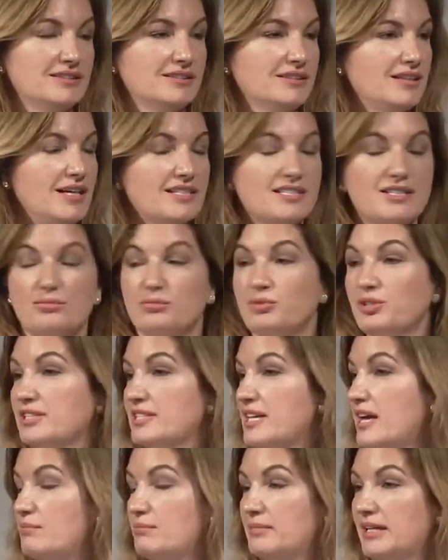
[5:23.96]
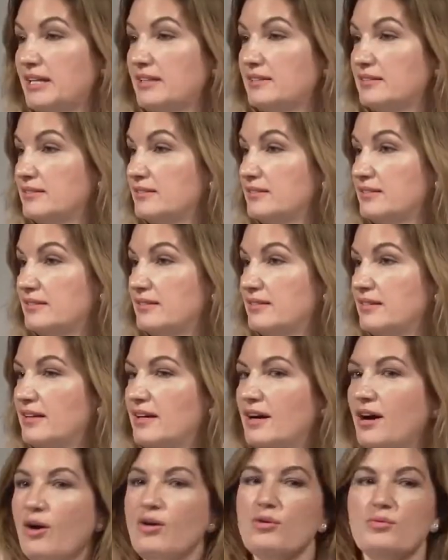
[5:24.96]
I said, what does that mean?
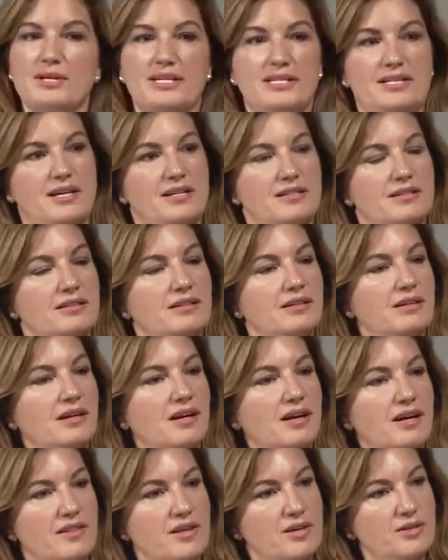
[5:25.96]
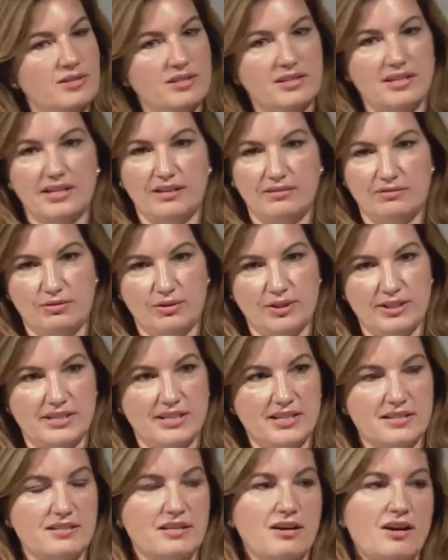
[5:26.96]
Oh, he said, those are the
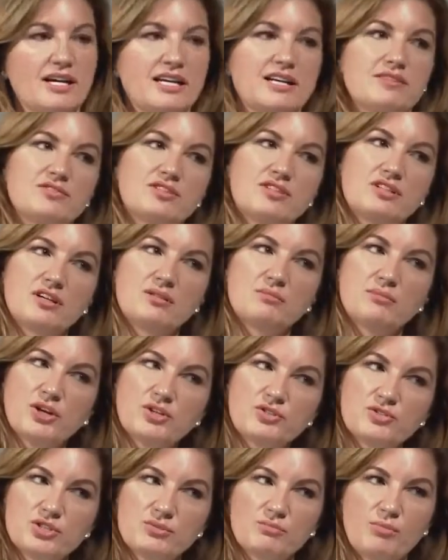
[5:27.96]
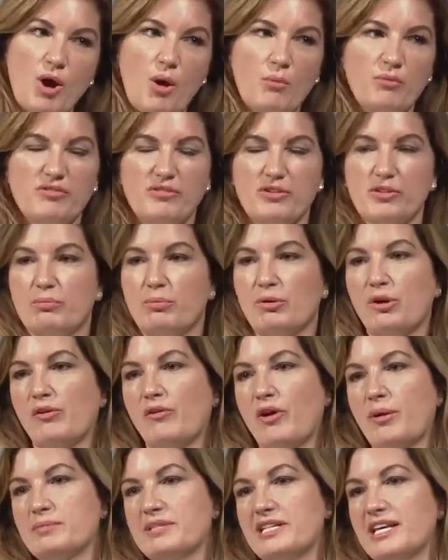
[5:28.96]
invoices that I give to the commercial department for the
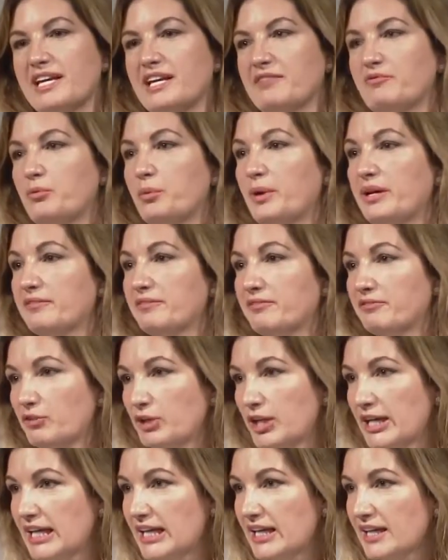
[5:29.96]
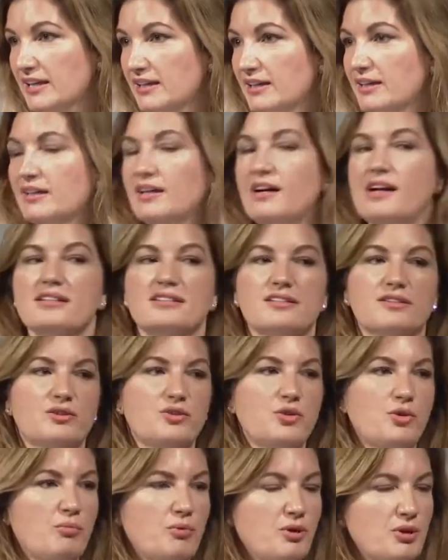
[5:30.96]
programs they give away free to the
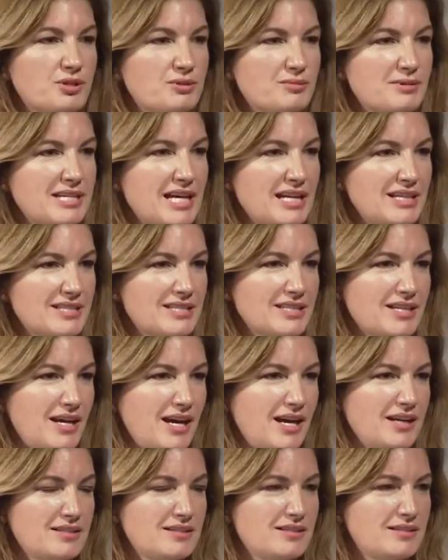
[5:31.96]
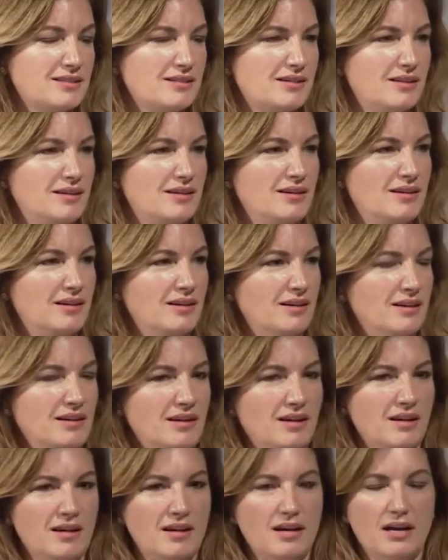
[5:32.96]
corporate hospitality guests.
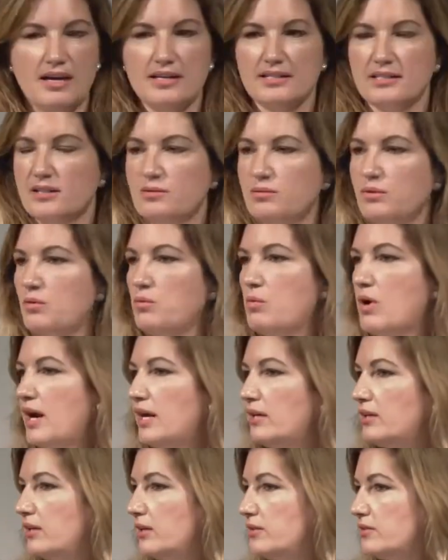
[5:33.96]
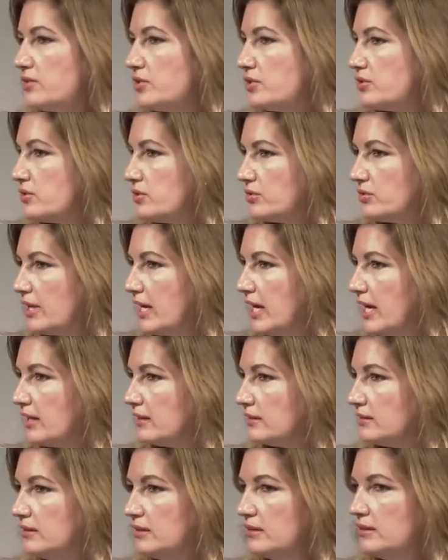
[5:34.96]
I said, well, why on earth do you do that?
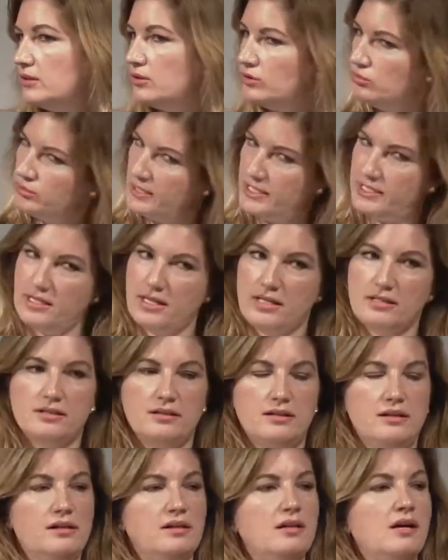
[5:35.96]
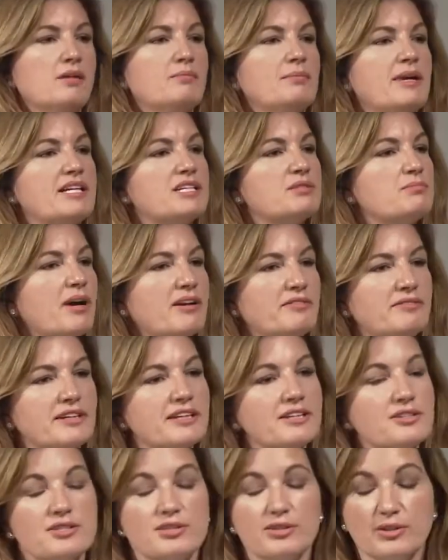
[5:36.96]
Oh, he said, makes my
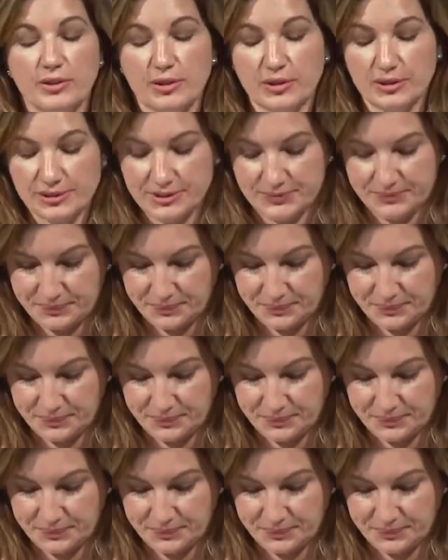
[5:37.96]
figures look good.